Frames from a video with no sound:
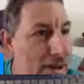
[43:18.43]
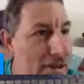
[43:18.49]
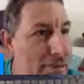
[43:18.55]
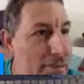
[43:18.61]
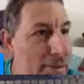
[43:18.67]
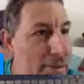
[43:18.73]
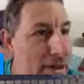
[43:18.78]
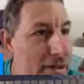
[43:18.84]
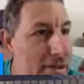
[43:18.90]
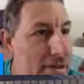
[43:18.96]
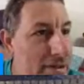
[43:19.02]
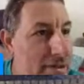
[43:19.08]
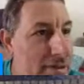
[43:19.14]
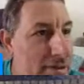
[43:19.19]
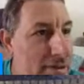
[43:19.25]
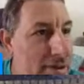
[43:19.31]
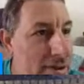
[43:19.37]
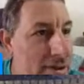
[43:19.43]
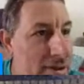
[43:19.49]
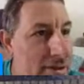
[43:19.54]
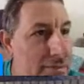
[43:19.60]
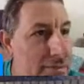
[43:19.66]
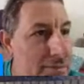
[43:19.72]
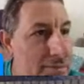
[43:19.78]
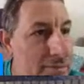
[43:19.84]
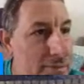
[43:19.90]
the first day of Shvat.
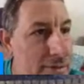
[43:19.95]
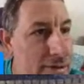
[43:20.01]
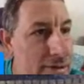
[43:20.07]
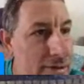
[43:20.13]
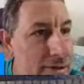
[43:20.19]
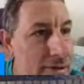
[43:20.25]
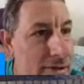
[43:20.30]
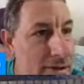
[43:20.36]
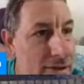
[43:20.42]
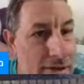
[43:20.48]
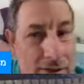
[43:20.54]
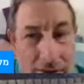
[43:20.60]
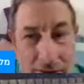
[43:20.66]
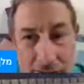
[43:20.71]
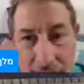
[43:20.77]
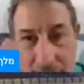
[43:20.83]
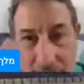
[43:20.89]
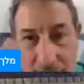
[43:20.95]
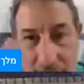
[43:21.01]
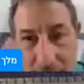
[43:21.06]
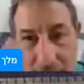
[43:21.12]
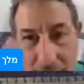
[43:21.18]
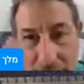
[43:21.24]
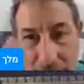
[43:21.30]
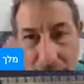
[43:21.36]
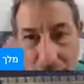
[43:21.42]
Okay, so there
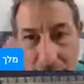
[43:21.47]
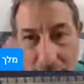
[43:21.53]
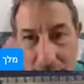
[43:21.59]
we go.